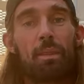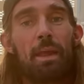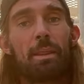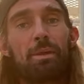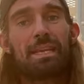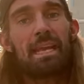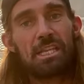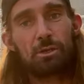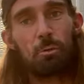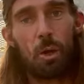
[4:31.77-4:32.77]
And then we
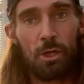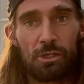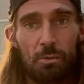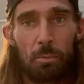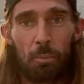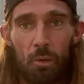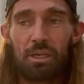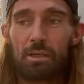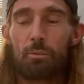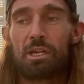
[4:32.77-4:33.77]
get her to a
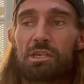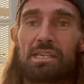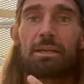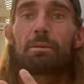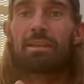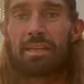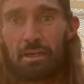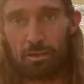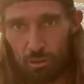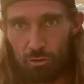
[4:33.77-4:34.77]
point where she's able to get
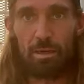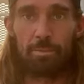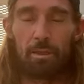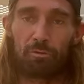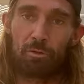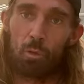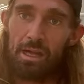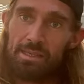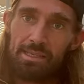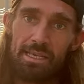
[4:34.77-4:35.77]
on a treadmill for a
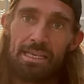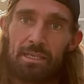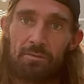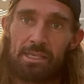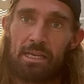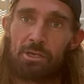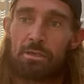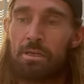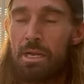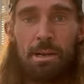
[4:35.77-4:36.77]
Wednesday interval session